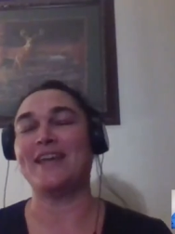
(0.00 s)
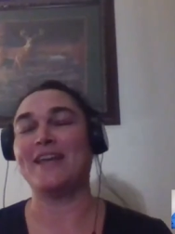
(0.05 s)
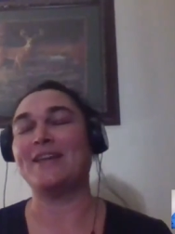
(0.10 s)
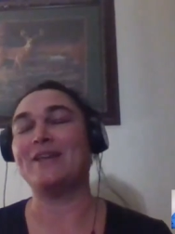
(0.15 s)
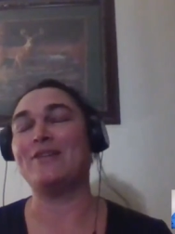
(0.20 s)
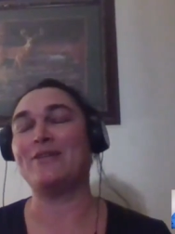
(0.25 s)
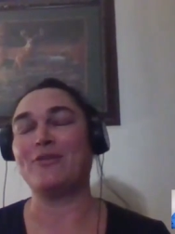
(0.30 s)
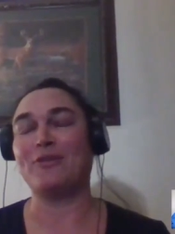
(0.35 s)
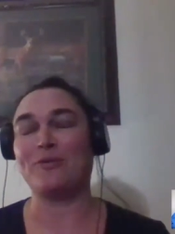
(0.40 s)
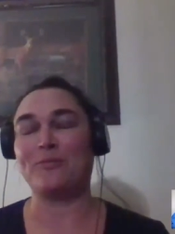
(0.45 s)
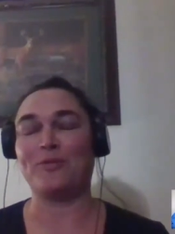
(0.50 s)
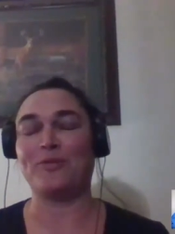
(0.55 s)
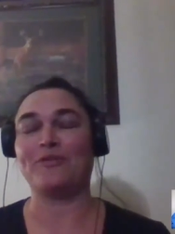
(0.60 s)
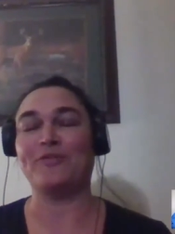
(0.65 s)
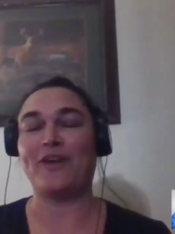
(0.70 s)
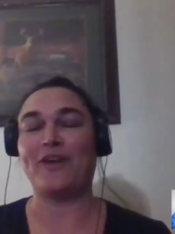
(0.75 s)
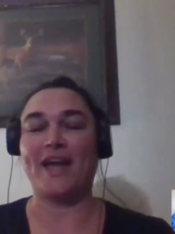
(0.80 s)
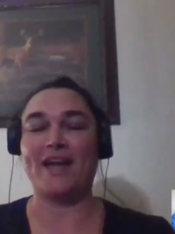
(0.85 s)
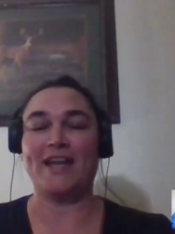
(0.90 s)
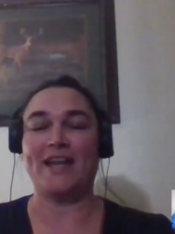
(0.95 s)
that you're
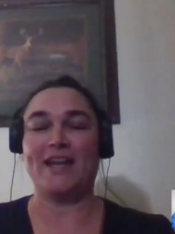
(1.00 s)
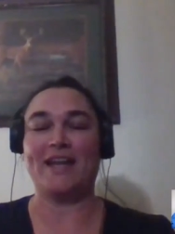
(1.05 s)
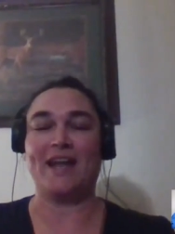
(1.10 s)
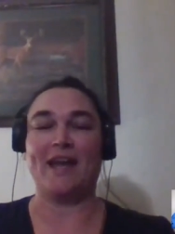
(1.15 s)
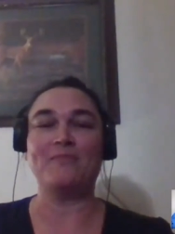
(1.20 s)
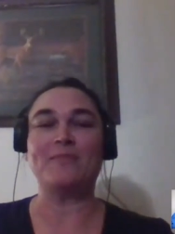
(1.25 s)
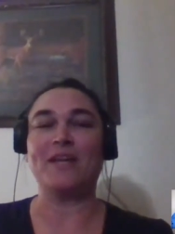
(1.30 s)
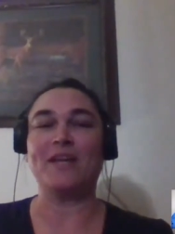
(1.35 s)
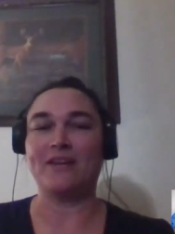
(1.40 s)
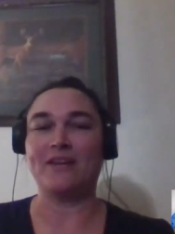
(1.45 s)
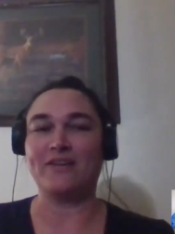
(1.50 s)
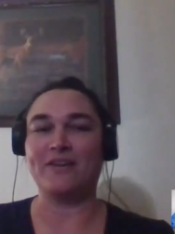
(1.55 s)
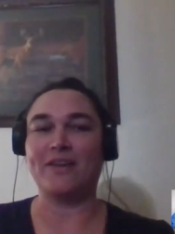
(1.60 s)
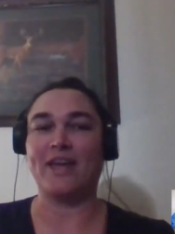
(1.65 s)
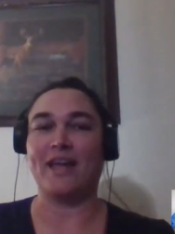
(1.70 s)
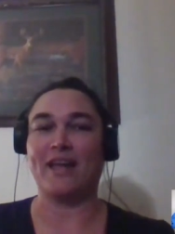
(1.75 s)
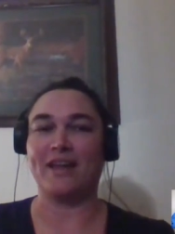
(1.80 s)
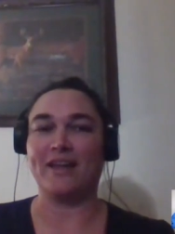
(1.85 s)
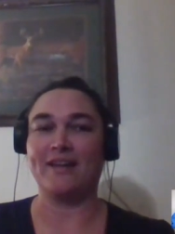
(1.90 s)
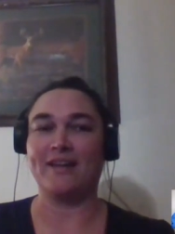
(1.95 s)
providing, I'm like,
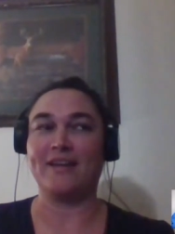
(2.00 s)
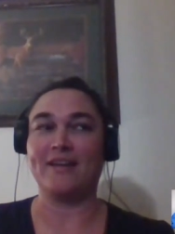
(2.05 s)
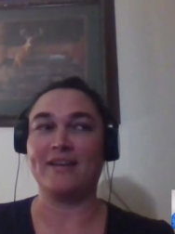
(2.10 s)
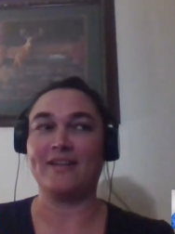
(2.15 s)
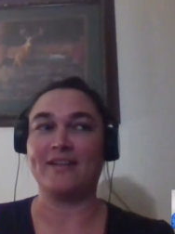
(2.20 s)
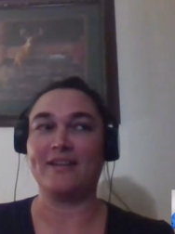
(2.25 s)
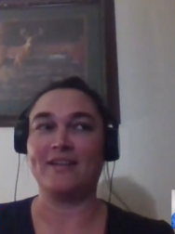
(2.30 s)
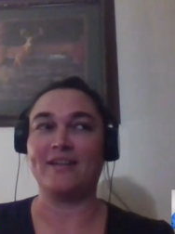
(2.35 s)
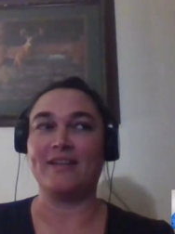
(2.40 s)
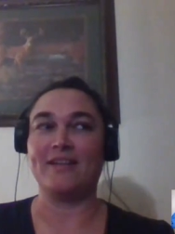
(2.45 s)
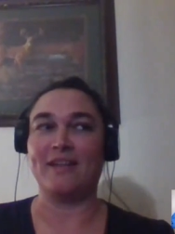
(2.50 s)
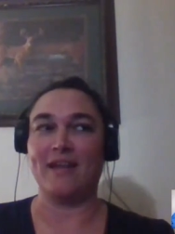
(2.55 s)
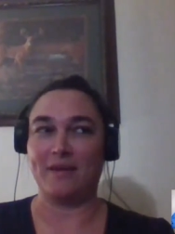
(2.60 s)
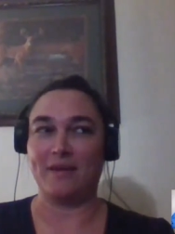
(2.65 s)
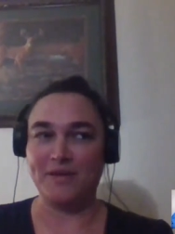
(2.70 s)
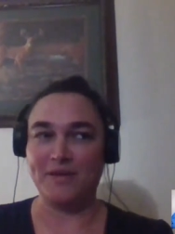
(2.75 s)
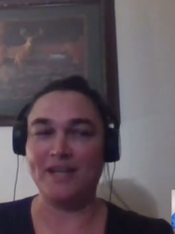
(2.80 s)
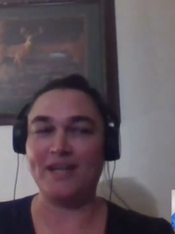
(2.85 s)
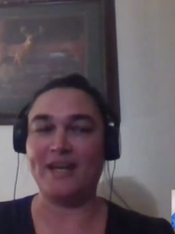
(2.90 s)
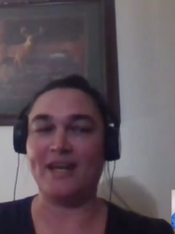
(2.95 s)
okay,
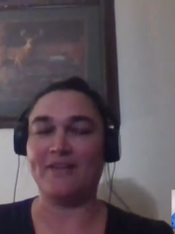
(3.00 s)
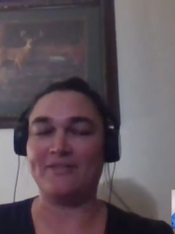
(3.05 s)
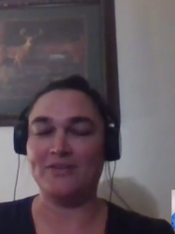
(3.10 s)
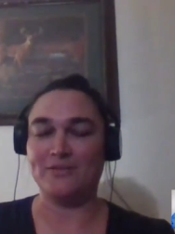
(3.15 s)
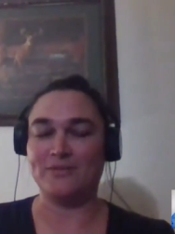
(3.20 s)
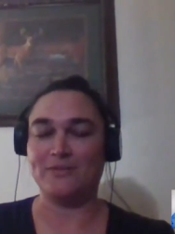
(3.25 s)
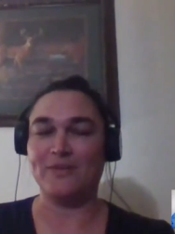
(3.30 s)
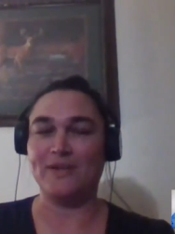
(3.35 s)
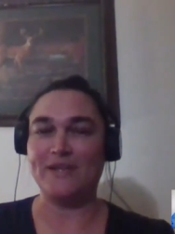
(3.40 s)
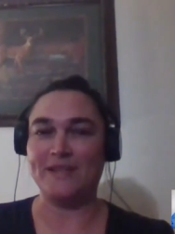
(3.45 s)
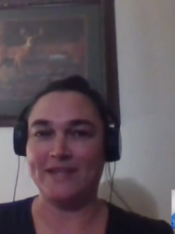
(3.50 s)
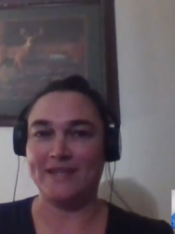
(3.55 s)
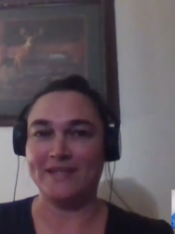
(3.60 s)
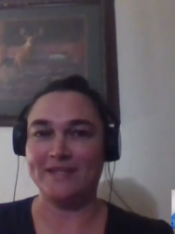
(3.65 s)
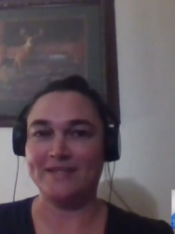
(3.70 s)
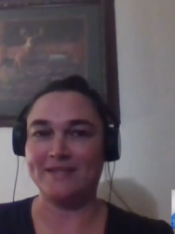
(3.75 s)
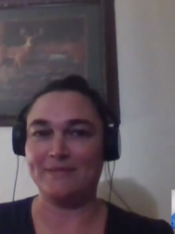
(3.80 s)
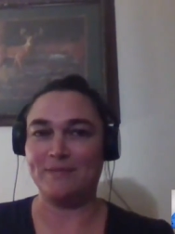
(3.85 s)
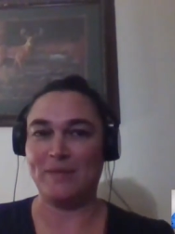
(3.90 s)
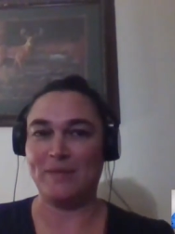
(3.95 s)
I'm going to have to read this,